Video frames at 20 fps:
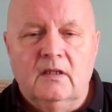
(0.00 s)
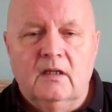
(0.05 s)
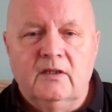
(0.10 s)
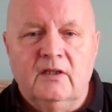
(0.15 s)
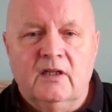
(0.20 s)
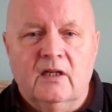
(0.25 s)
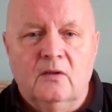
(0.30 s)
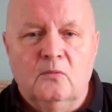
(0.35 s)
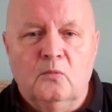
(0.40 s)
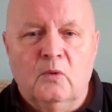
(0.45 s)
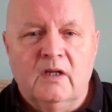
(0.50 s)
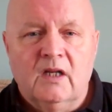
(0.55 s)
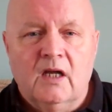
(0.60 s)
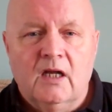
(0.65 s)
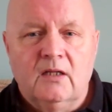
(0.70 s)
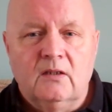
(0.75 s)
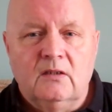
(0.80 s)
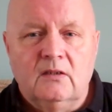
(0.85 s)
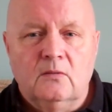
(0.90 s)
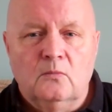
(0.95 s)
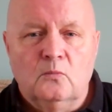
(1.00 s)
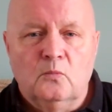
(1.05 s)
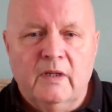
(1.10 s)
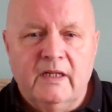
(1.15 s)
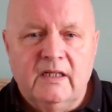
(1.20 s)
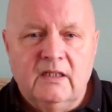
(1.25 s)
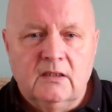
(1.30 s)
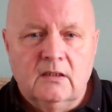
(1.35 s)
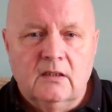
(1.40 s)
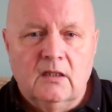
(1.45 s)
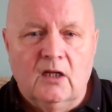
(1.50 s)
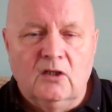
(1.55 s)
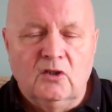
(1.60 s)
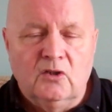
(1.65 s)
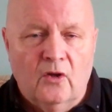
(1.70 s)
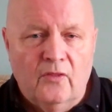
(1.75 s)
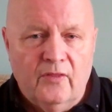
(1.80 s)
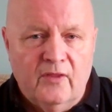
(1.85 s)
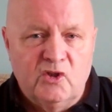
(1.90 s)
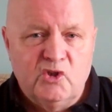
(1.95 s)
you know, when I went and
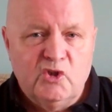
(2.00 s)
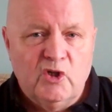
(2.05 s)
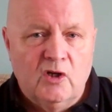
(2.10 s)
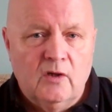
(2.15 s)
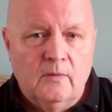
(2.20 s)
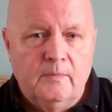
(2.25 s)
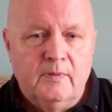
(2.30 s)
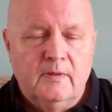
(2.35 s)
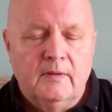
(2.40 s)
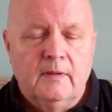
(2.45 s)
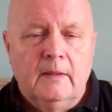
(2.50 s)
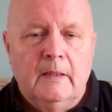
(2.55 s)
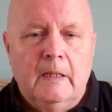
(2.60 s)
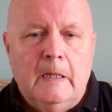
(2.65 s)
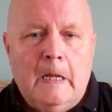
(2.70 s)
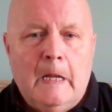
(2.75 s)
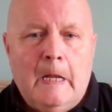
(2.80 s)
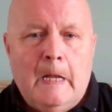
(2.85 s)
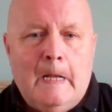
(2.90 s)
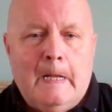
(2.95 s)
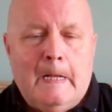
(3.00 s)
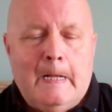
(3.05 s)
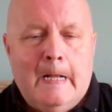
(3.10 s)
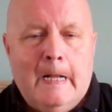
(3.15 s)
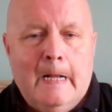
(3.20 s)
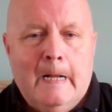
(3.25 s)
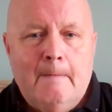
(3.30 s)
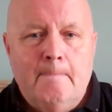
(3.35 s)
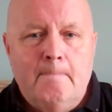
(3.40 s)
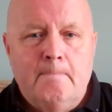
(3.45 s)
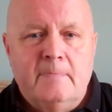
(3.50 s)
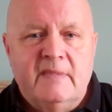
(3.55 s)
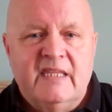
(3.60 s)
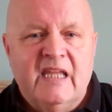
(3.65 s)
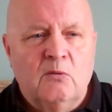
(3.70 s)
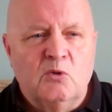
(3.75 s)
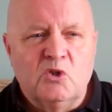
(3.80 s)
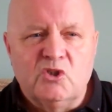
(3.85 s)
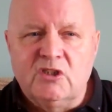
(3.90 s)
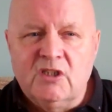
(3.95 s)
got the job,
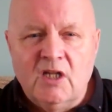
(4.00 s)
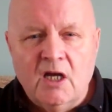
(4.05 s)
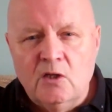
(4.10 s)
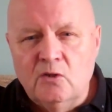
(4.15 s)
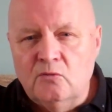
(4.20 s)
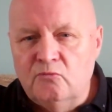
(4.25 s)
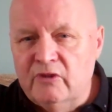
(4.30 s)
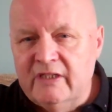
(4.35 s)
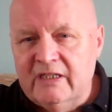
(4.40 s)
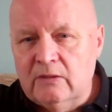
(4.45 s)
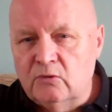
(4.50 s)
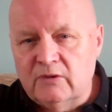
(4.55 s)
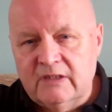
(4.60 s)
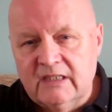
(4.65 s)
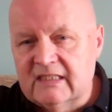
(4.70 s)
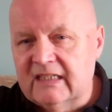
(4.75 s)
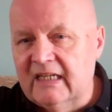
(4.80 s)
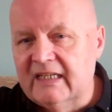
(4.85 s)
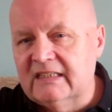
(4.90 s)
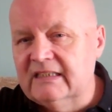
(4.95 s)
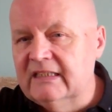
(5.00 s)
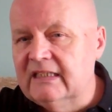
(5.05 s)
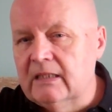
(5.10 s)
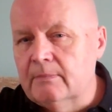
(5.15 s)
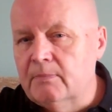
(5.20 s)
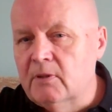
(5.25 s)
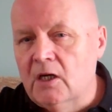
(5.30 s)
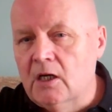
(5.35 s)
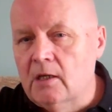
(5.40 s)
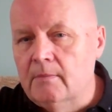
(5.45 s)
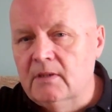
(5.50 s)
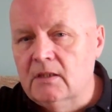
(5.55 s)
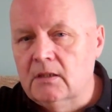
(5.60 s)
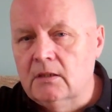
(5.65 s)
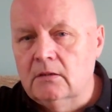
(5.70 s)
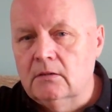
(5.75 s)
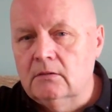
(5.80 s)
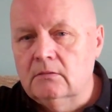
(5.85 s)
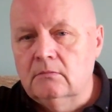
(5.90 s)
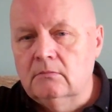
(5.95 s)
there was no real dyslexia department
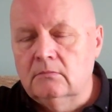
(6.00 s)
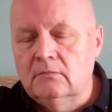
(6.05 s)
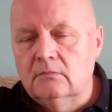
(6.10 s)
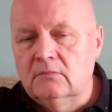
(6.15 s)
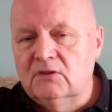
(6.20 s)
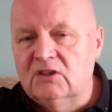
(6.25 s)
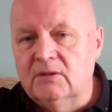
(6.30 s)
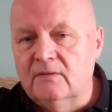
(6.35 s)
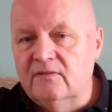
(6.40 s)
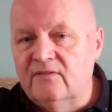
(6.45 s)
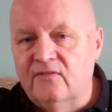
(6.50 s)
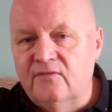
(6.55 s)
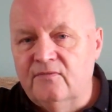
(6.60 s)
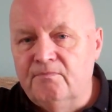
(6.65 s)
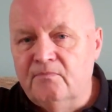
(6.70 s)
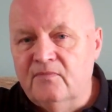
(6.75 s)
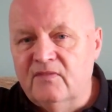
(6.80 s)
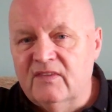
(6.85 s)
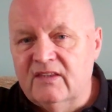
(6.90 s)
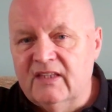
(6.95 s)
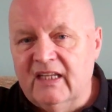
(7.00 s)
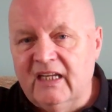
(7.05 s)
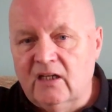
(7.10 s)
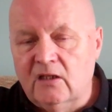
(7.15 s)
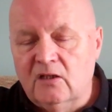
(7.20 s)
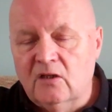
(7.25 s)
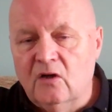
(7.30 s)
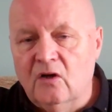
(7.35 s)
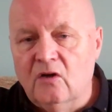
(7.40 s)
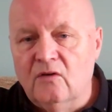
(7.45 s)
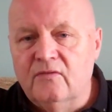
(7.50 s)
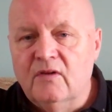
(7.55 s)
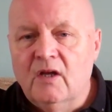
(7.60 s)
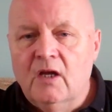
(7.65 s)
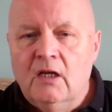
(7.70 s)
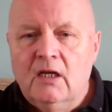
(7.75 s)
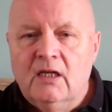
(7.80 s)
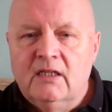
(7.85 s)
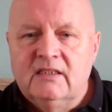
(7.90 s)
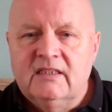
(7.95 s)
to think of.
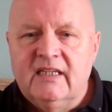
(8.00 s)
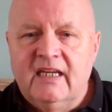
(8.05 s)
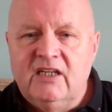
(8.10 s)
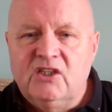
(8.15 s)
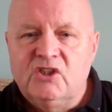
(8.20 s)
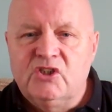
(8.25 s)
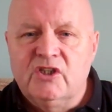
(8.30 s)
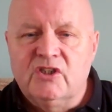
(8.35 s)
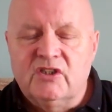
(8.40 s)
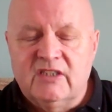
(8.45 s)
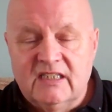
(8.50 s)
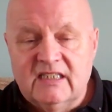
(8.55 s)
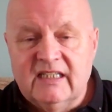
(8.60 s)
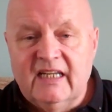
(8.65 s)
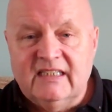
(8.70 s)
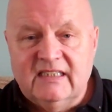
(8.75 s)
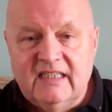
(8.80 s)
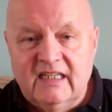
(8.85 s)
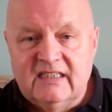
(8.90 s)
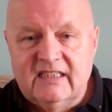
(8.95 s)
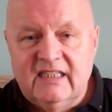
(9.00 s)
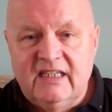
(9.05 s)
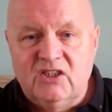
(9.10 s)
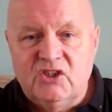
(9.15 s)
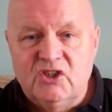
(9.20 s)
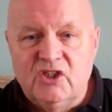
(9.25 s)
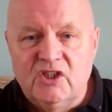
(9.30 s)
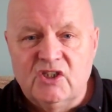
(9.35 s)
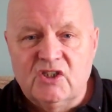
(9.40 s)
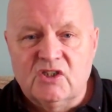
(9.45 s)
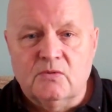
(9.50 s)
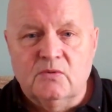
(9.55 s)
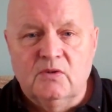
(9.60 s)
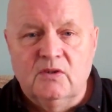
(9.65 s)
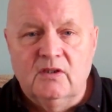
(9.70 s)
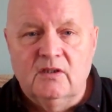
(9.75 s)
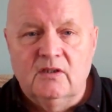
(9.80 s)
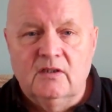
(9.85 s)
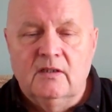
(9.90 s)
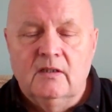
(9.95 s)
Dyslexia teachers
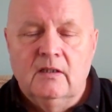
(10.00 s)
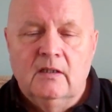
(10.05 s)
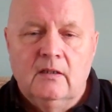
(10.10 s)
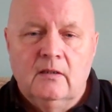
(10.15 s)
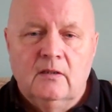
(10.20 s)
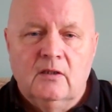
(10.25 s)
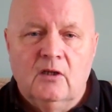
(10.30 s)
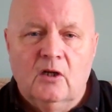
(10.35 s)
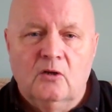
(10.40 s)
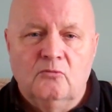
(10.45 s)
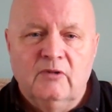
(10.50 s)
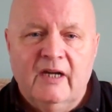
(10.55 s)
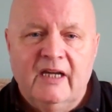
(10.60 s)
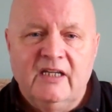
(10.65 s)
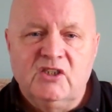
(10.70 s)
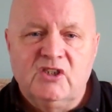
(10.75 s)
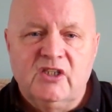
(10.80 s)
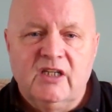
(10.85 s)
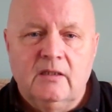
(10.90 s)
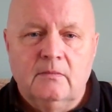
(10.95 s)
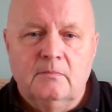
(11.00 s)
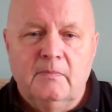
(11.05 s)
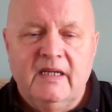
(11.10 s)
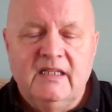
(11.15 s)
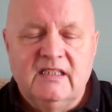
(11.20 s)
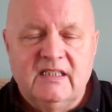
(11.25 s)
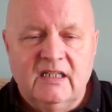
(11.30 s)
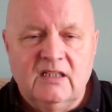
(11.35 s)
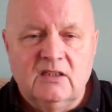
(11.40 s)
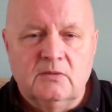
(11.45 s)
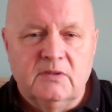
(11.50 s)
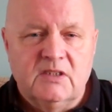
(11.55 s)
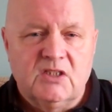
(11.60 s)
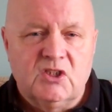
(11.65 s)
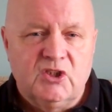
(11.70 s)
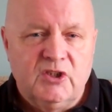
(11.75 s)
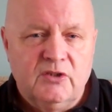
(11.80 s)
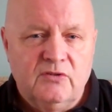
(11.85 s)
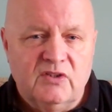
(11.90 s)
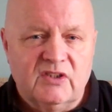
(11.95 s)
were arranging meetings with
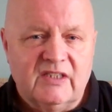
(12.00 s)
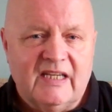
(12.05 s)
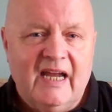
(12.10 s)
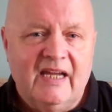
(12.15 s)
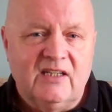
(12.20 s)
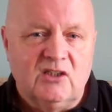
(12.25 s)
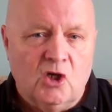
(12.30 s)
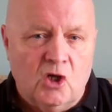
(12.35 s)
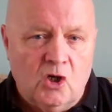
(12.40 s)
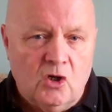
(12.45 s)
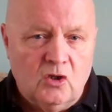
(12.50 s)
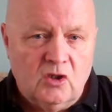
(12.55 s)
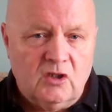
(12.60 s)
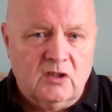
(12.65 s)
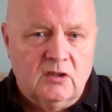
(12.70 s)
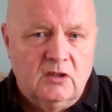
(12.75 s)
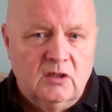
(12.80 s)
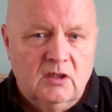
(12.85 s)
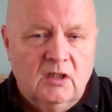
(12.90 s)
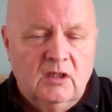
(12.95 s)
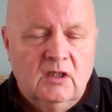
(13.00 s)
students ad hoc.